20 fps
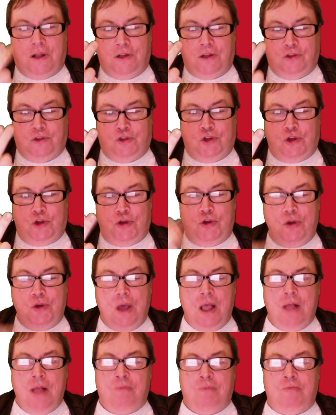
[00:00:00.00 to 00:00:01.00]
2.
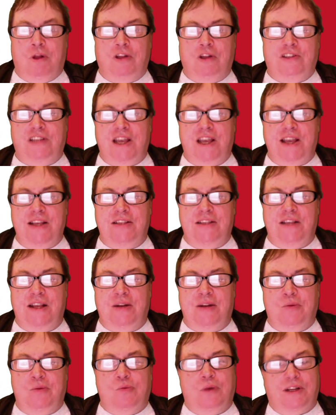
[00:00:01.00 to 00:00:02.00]
Malta is
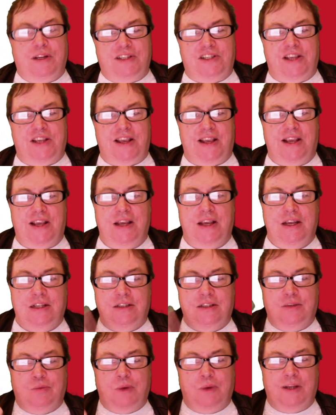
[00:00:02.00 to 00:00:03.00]
in which sea?
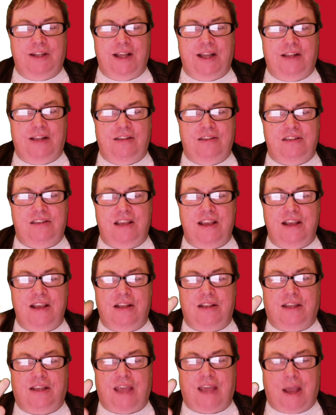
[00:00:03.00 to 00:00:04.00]
The Weddell Sea,
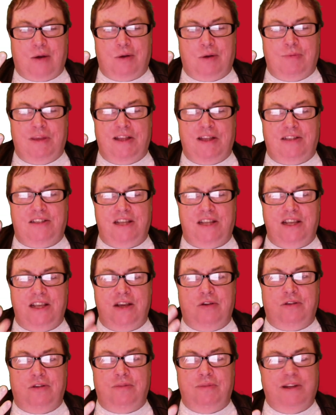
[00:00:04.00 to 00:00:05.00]
the Caribbean Sea,
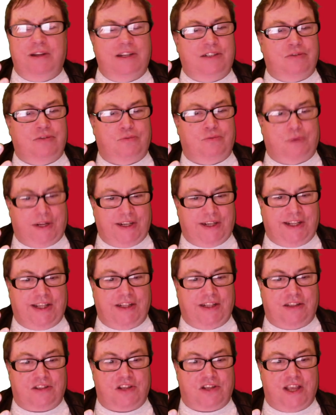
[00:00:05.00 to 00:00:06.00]
or the
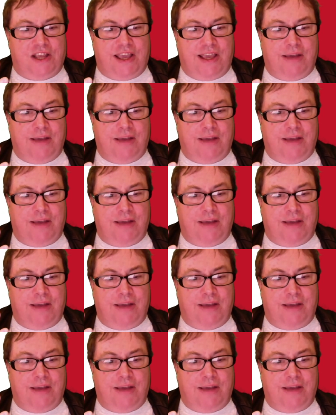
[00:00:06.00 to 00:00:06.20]
Mediterranean Sea?